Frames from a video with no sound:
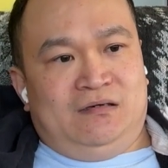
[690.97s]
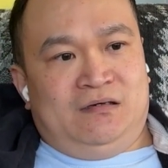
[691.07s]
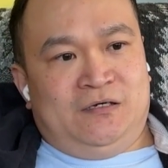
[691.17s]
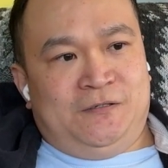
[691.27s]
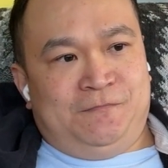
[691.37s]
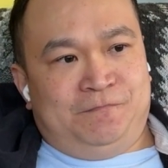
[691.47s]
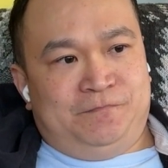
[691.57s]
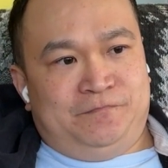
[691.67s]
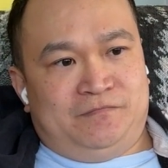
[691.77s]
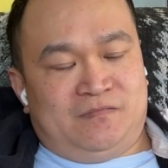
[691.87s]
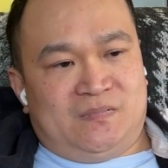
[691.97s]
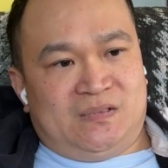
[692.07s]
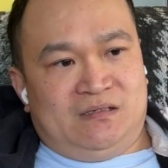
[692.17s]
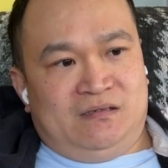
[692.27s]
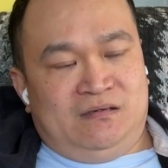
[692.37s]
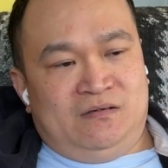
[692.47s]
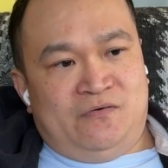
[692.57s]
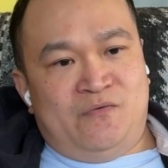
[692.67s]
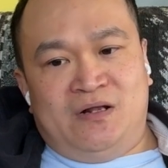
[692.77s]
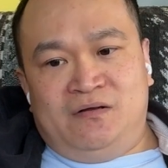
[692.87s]
Um,
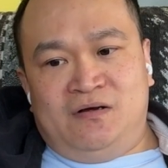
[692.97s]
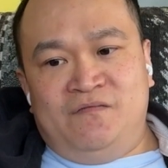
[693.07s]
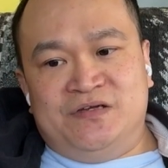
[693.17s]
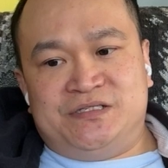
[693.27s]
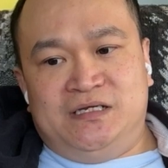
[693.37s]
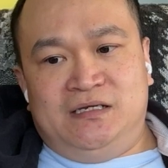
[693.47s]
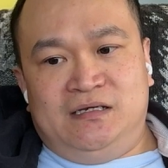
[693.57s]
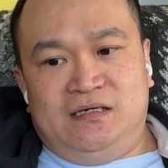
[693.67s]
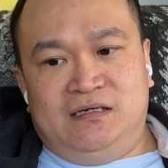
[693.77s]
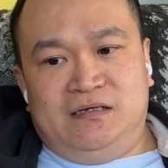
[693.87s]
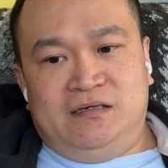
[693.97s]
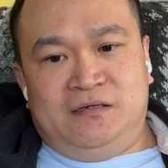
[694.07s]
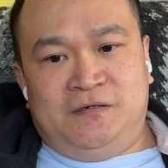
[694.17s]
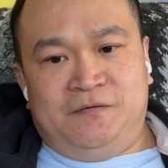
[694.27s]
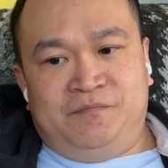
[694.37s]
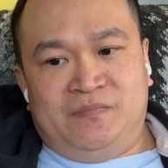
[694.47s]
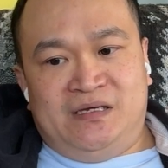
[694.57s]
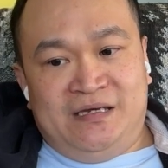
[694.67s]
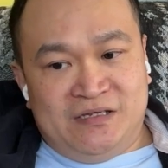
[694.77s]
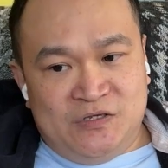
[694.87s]
well, obviously,
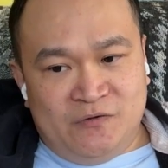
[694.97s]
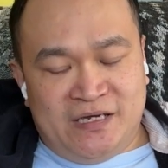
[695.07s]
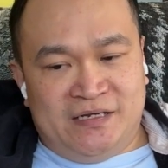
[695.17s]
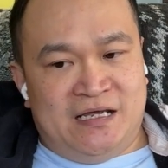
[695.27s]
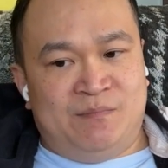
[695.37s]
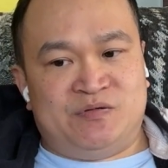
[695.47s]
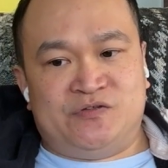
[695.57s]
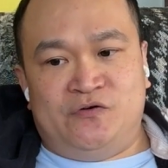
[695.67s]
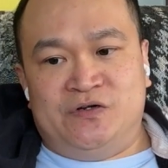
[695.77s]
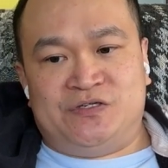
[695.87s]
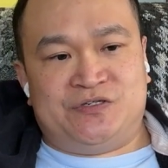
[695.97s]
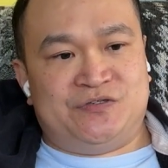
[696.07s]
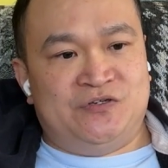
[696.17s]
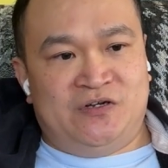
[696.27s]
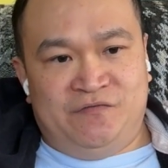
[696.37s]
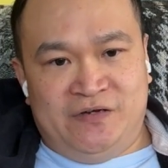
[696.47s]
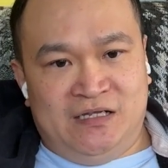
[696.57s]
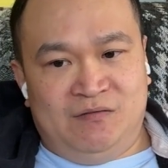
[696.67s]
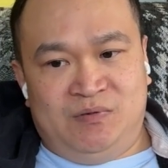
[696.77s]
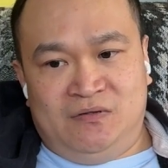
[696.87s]
in the UK, the App Store is not
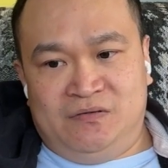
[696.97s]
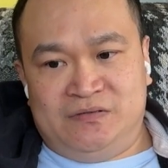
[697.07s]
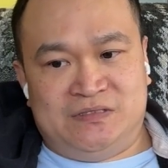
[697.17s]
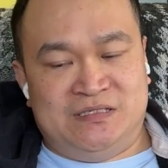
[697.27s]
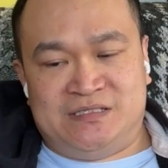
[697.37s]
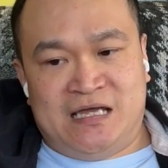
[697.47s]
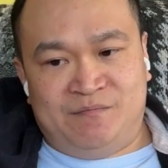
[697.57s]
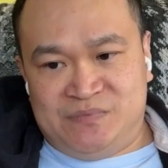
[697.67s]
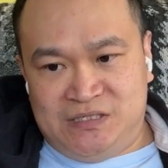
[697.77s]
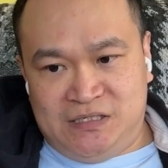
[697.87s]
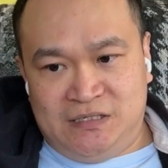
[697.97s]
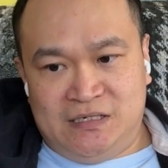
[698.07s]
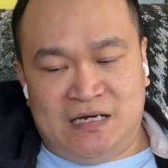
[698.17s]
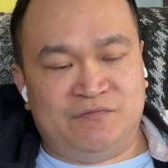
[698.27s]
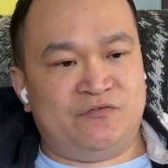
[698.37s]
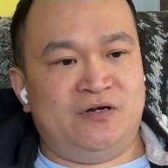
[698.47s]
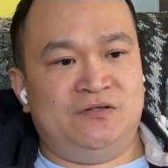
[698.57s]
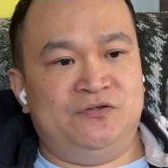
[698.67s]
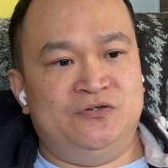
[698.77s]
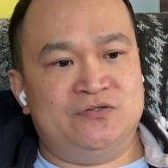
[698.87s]
available, it's empty. I've tried
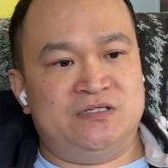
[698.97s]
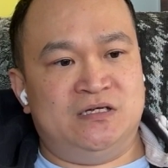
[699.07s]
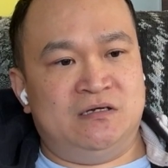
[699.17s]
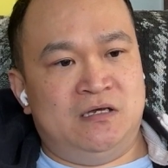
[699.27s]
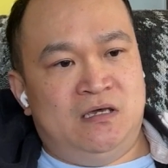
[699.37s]
to use the